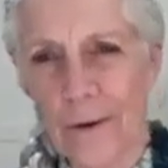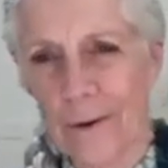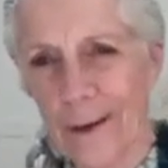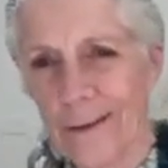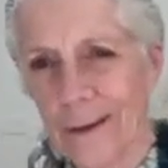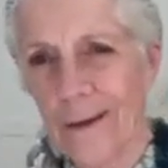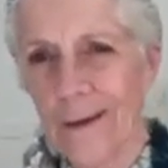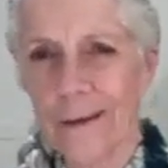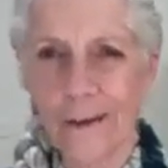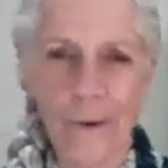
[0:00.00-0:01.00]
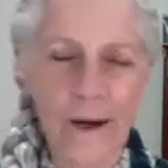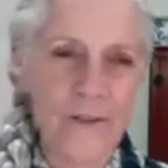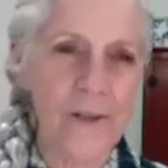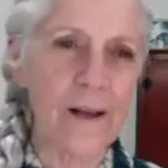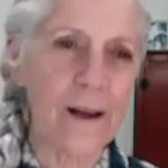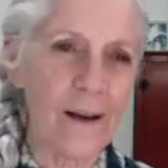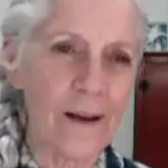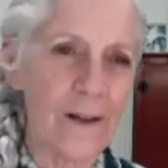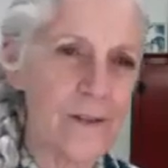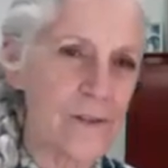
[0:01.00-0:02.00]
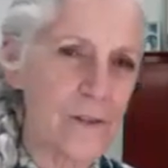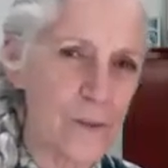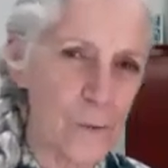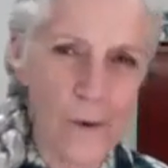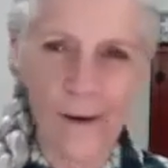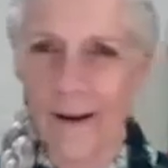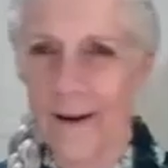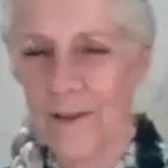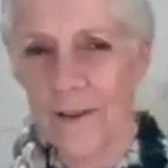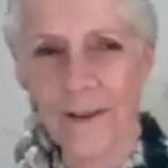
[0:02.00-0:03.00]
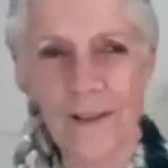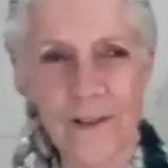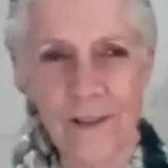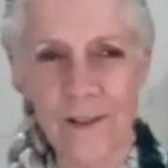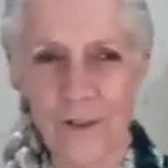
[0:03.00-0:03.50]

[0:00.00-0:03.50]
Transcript: karate and kickboxing guys and sumo guys and the